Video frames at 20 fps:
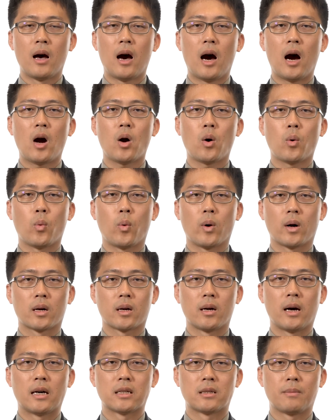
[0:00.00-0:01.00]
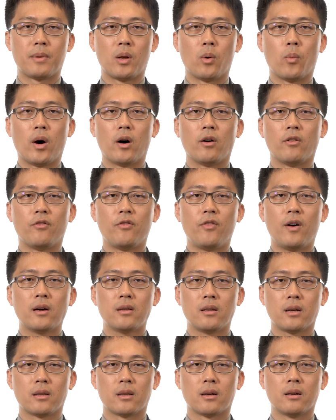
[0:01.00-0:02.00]
Our work has been
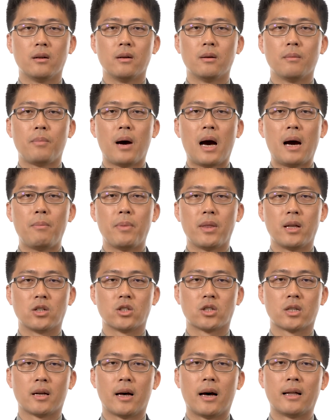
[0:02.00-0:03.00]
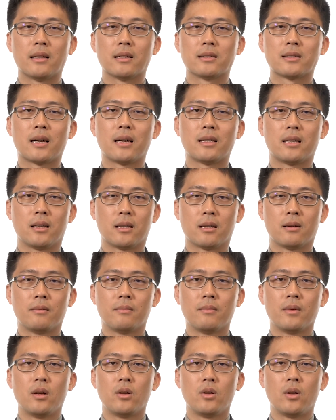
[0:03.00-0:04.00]
well-funded, published, and cited.
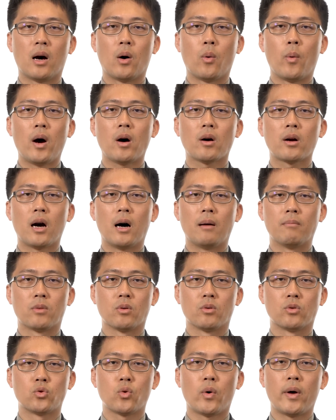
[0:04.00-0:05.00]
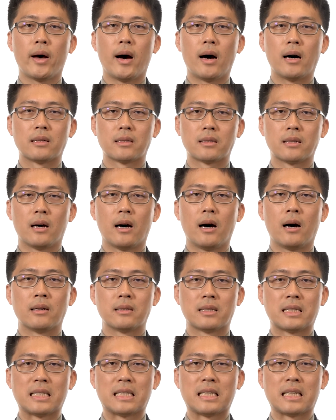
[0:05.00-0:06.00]
You are welcome to join us on
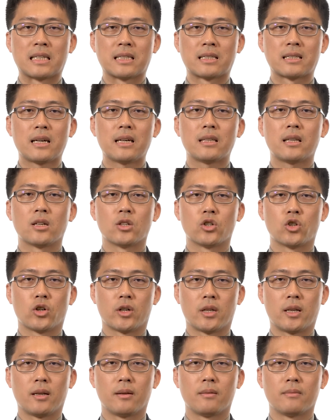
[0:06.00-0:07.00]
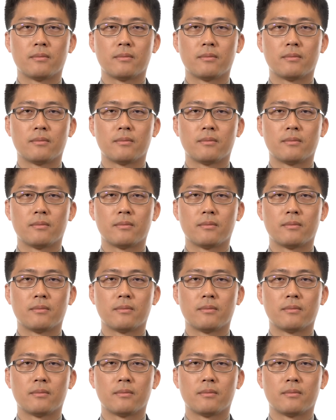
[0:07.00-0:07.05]
this exciting journey.